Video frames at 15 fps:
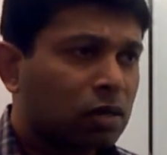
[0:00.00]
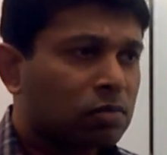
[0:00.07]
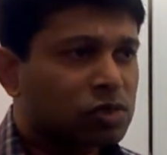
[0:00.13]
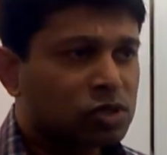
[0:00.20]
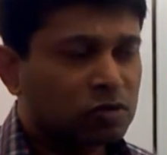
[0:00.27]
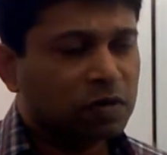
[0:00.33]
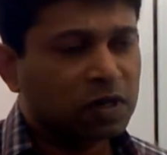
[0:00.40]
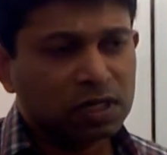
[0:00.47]

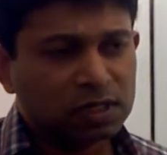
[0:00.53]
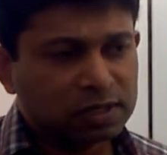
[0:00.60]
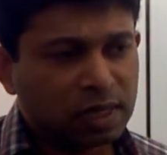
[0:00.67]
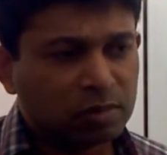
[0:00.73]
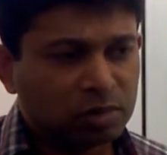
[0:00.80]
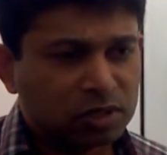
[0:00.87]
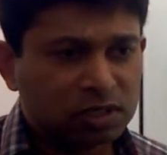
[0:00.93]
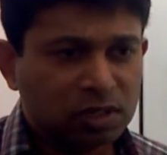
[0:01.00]
So for an
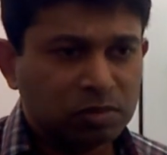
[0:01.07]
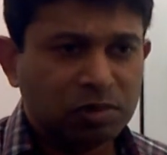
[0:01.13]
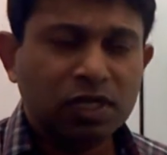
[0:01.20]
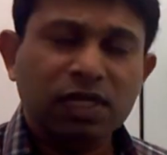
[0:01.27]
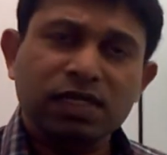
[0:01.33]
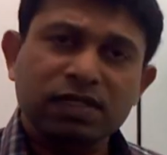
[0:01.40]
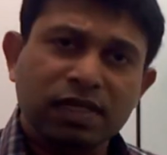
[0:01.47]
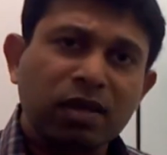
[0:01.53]
example, a typical
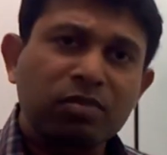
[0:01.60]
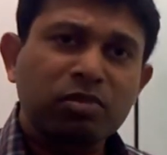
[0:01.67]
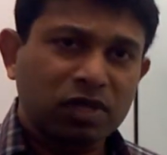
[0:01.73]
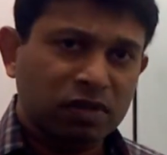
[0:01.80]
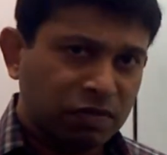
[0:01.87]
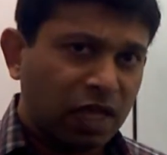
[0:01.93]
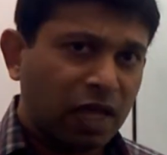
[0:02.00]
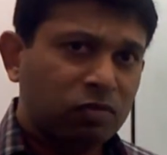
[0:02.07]
example
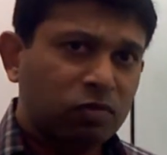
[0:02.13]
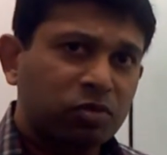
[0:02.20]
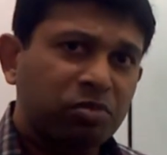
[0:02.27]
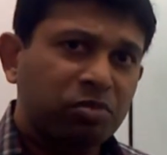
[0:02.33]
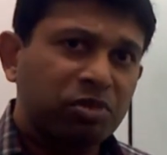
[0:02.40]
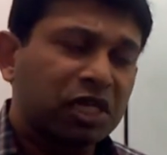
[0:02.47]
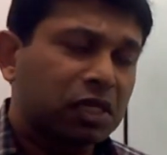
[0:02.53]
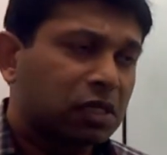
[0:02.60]
of that would
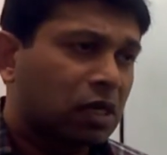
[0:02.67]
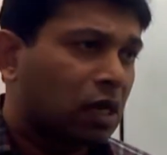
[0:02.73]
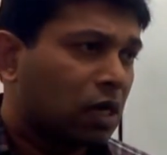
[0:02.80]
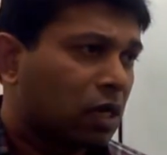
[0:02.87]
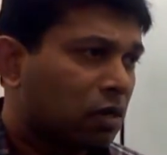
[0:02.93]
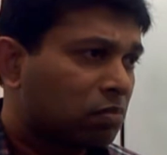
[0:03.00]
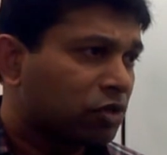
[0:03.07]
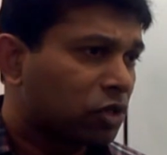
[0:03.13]
be,
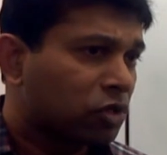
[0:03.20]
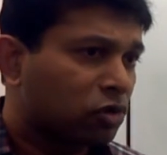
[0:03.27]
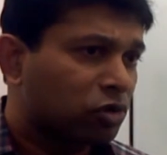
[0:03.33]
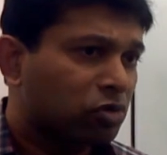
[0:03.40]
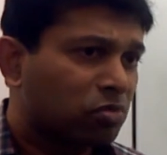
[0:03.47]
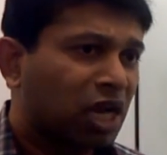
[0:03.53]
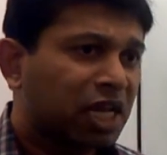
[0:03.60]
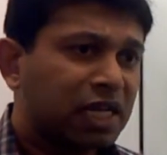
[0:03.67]

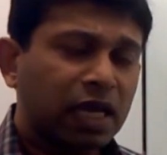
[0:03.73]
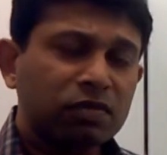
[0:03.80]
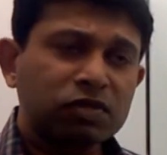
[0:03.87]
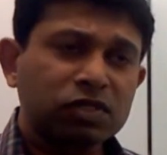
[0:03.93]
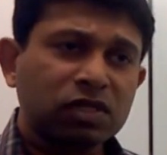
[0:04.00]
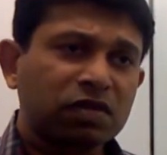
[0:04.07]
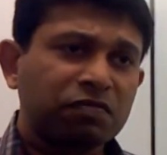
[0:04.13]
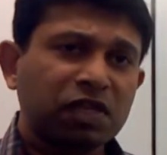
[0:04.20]
you might have a
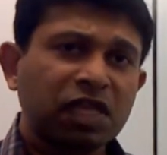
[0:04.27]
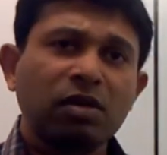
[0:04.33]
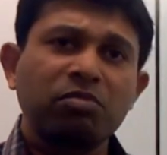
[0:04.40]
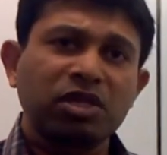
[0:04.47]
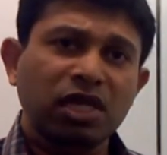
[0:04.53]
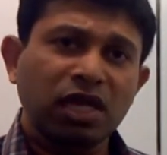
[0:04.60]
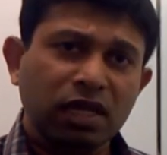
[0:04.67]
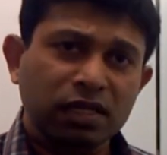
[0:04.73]
set of
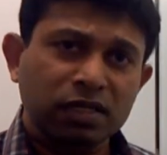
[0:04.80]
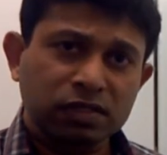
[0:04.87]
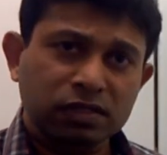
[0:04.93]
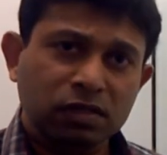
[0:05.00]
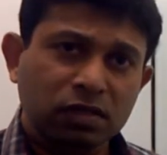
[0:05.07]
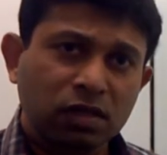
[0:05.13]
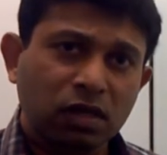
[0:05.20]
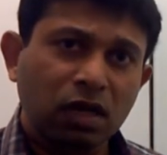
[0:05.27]
KPIs
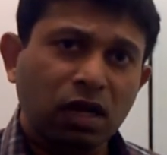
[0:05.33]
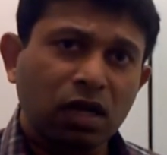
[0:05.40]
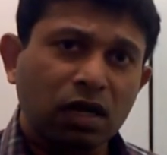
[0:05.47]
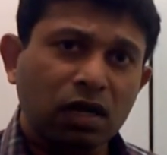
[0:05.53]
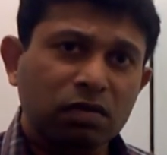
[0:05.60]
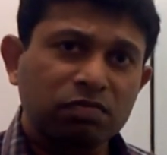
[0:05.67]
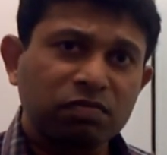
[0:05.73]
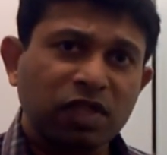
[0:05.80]

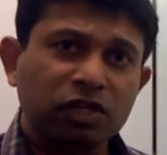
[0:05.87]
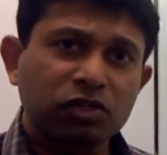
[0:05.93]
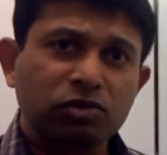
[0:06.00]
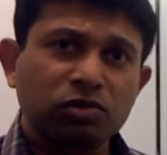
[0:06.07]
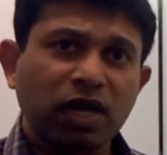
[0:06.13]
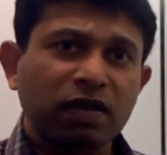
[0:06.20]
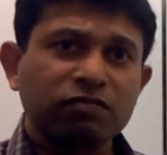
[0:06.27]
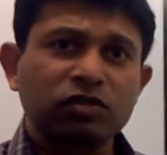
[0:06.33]
that you
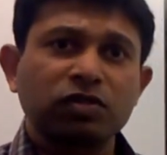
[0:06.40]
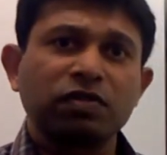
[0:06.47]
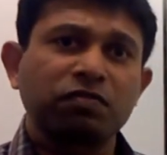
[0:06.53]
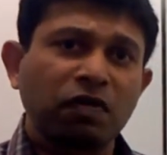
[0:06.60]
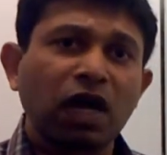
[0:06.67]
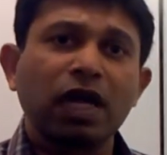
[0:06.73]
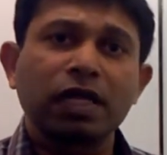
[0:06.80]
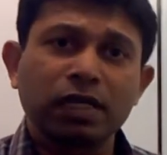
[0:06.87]
have to
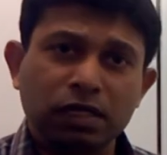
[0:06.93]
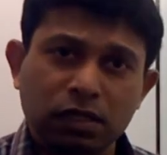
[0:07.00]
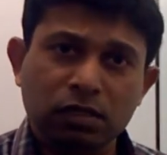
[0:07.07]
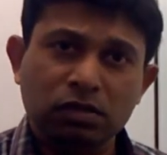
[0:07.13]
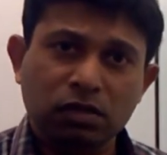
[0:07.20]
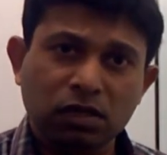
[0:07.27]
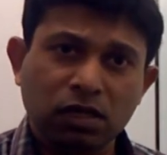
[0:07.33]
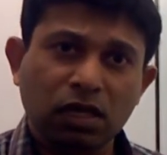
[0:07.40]
define,
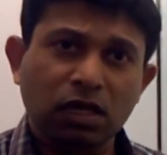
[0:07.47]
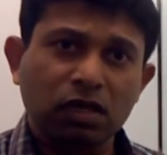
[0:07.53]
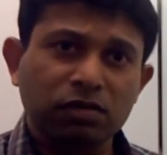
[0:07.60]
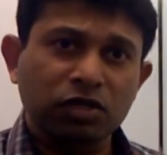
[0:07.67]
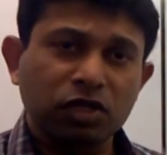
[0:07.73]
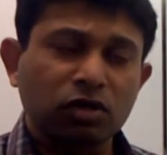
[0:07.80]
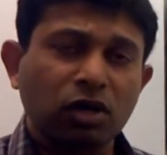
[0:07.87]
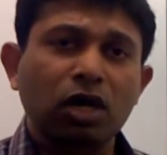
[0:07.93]

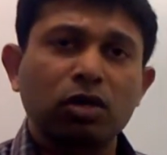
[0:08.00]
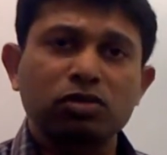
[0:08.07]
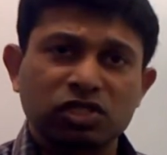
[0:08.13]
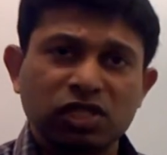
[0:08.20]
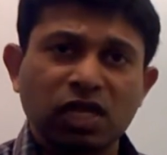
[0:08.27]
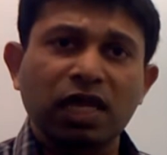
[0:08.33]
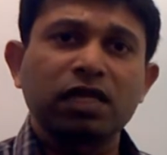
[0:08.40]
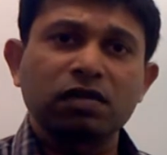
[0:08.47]

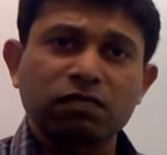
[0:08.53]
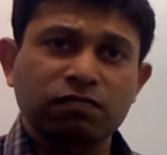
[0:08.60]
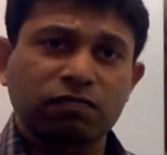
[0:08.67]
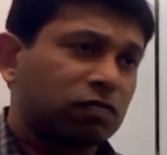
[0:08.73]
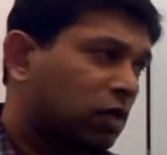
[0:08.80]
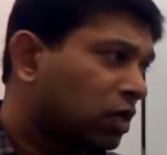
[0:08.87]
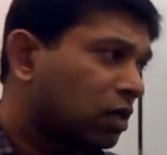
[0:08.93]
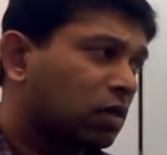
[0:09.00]
outside of
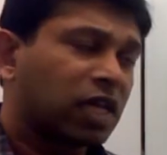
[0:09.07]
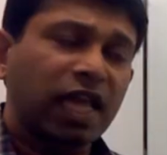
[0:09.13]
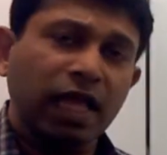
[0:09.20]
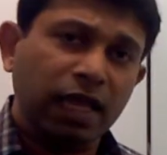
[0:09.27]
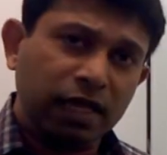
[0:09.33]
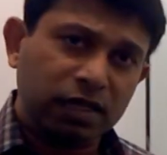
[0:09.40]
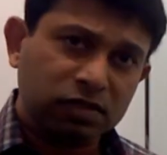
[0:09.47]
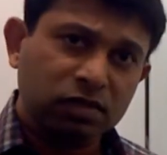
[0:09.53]

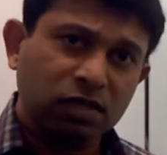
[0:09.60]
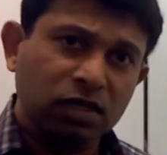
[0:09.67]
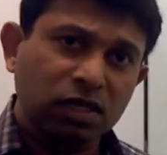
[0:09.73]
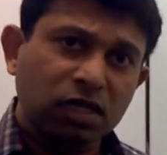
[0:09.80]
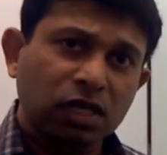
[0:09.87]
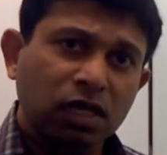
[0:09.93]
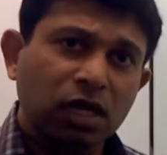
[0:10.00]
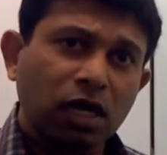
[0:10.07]
AX.
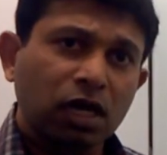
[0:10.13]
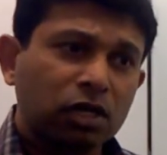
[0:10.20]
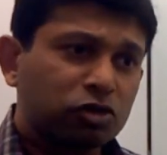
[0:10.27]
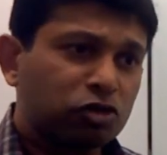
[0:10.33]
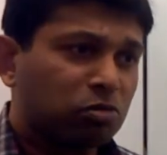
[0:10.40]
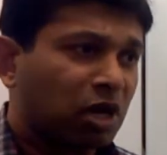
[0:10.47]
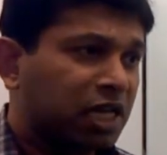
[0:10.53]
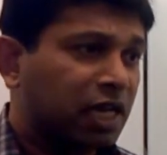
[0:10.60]

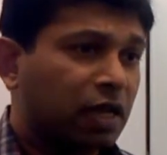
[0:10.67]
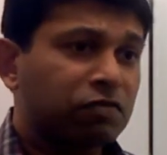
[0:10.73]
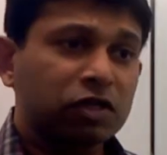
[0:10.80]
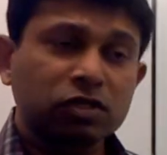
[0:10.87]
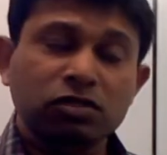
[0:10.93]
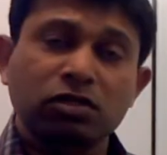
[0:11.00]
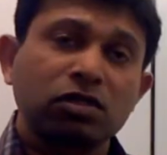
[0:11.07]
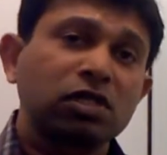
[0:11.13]
You might have
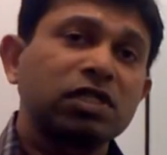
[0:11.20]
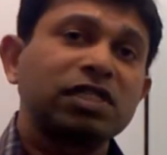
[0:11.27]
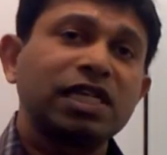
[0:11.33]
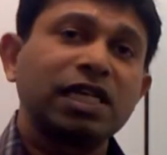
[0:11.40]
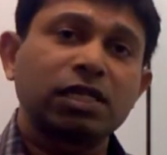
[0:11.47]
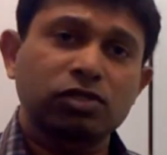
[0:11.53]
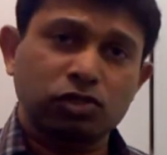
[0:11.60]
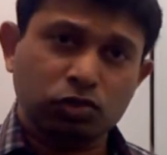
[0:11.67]
external
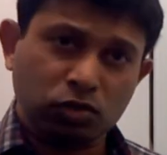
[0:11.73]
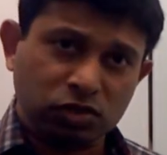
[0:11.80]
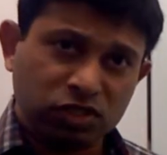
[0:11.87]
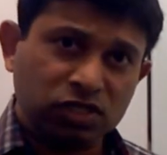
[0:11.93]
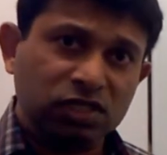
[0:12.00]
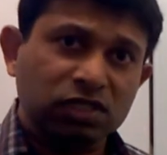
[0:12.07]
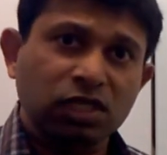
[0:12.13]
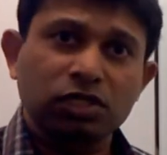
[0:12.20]
data
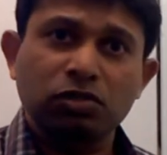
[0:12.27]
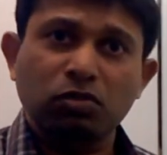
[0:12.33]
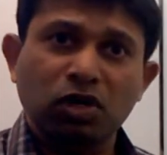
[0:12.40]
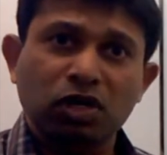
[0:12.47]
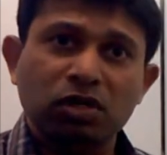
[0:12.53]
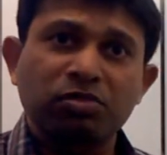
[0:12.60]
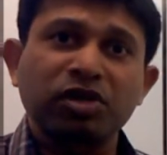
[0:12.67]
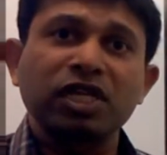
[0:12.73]
sources that you want
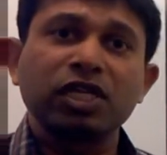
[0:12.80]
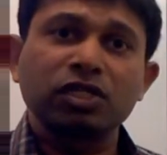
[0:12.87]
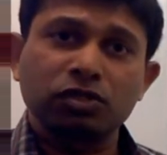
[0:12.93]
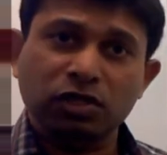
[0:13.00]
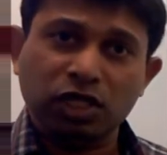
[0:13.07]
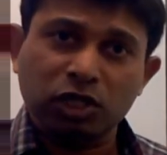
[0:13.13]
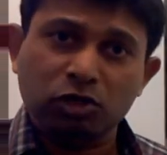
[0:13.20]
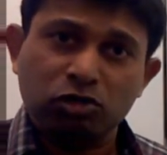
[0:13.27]
to bring into
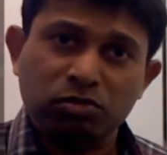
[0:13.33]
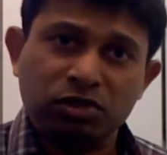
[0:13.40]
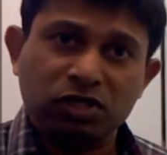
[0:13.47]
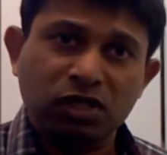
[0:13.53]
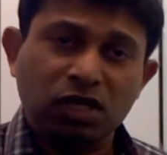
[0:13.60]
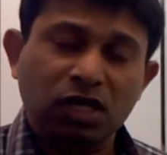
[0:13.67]
cubes.